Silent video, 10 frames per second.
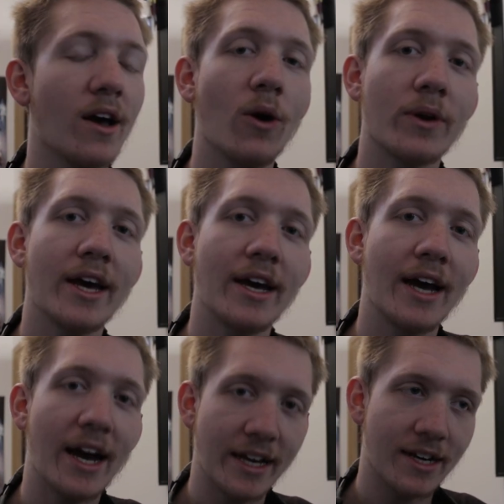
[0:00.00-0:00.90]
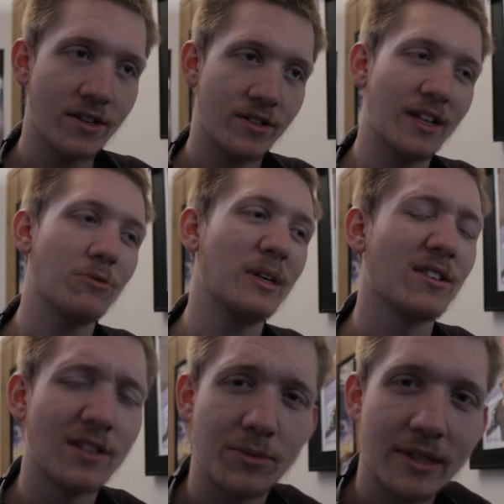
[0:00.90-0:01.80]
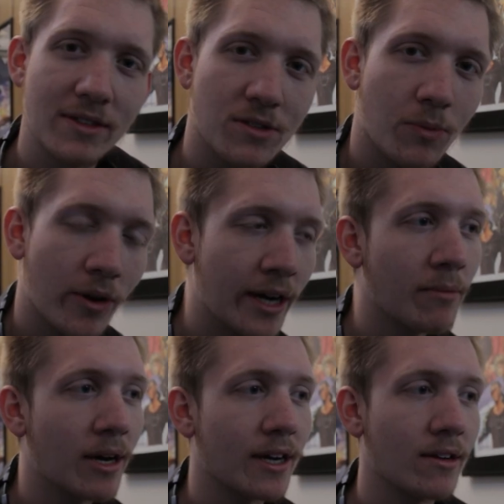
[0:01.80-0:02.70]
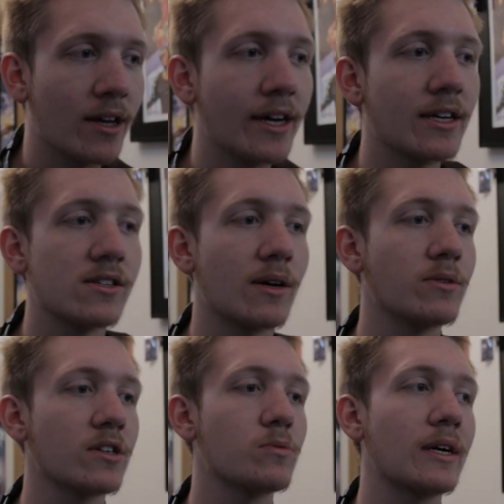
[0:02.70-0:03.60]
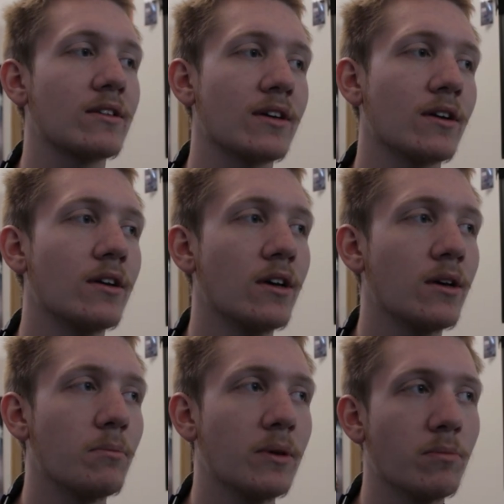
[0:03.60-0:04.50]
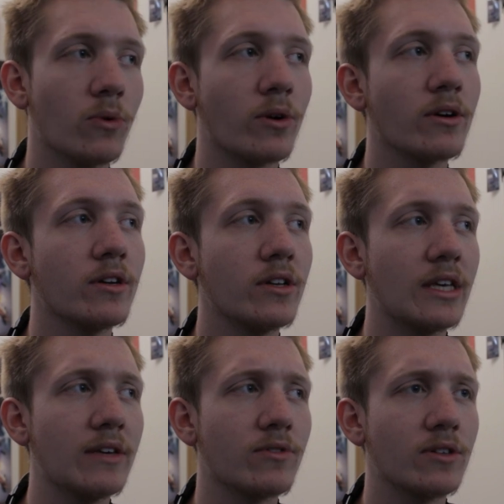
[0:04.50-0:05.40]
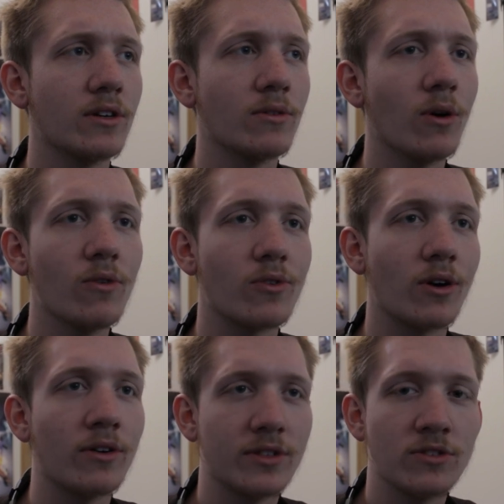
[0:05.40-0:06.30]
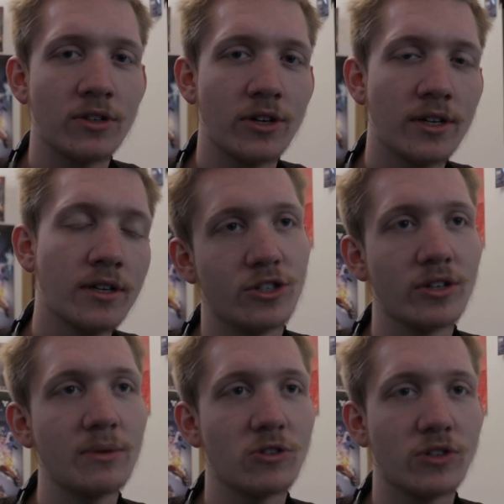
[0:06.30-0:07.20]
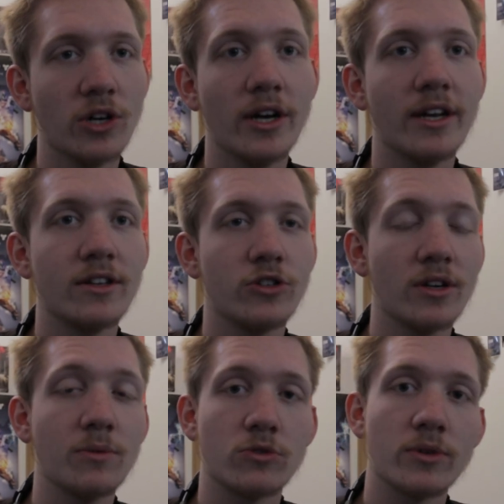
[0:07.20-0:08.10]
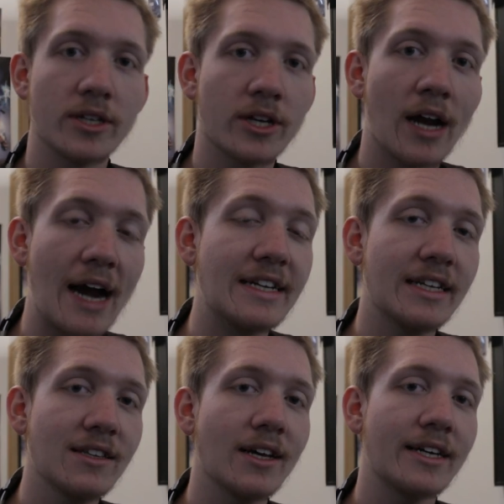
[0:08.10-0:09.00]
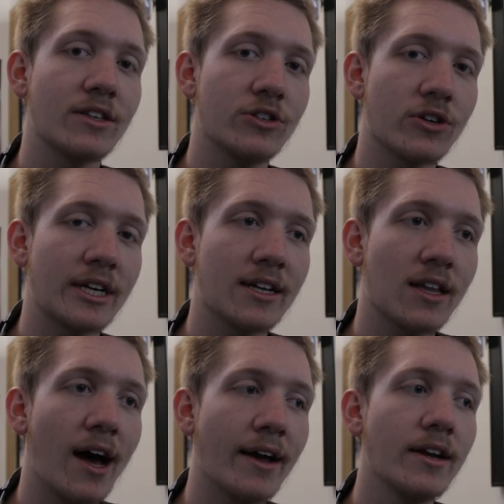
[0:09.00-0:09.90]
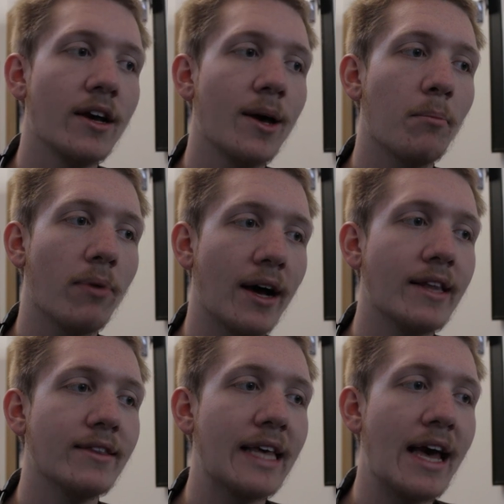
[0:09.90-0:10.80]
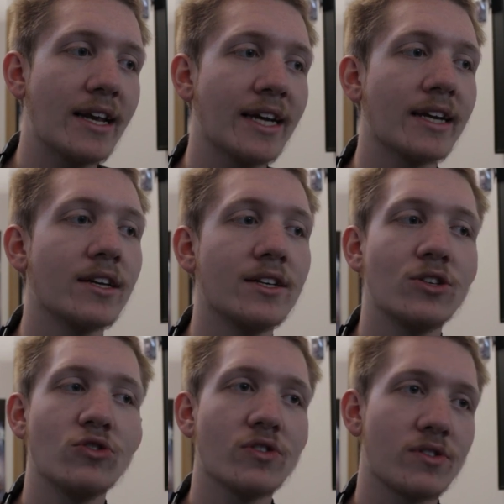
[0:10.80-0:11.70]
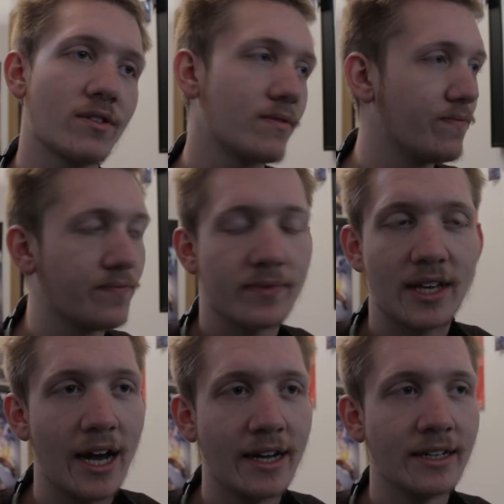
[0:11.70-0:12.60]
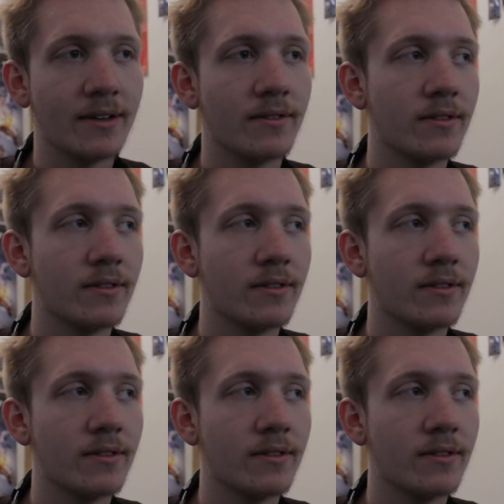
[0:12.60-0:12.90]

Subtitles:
okay, I guess. That would be a little bit disappointing, I'm not gonna lie, because I was expecting a bit more, even though overall it's good. Journey was good. Journey was really good. I did like the journey a lot, but the ending just kind of